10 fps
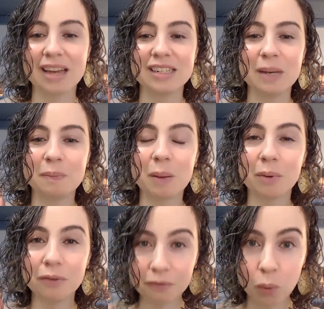Tip
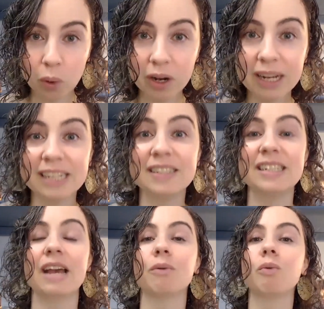number 4 is
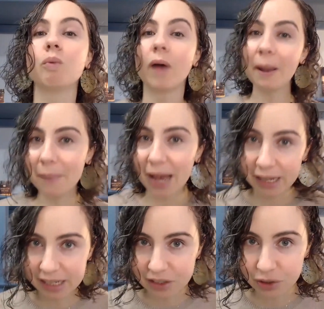to get right
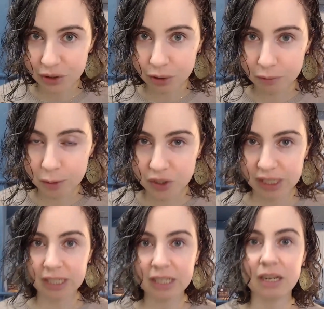back into your
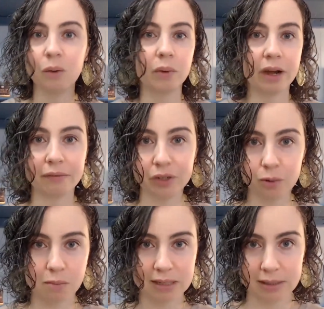routine whenever
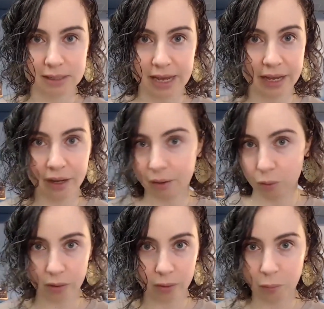you miss a day
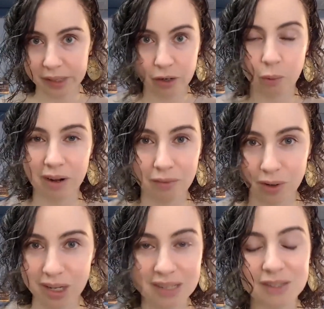or a week or whatever
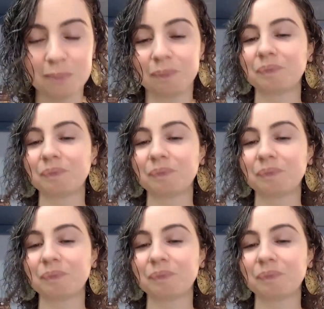it is.